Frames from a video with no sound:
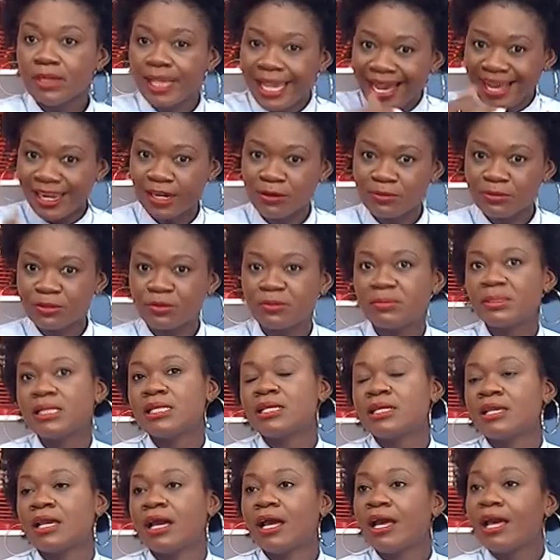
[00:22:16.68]

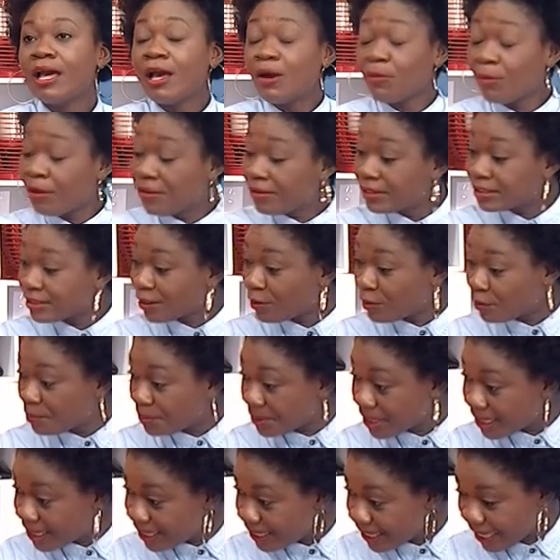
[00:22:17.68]
Anakusubiria. Wewe nda
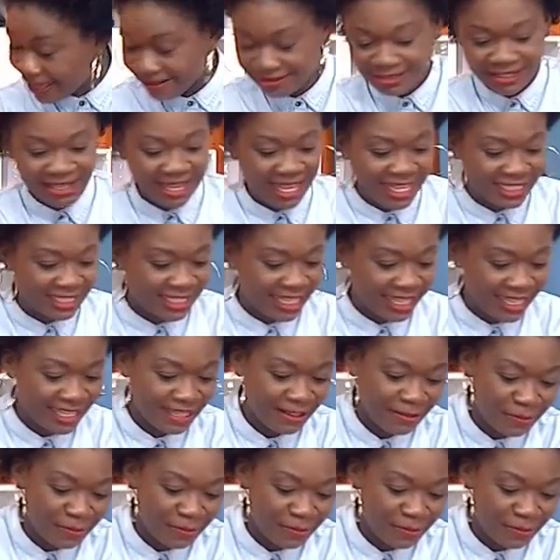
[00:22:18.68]
kupigia utaanza.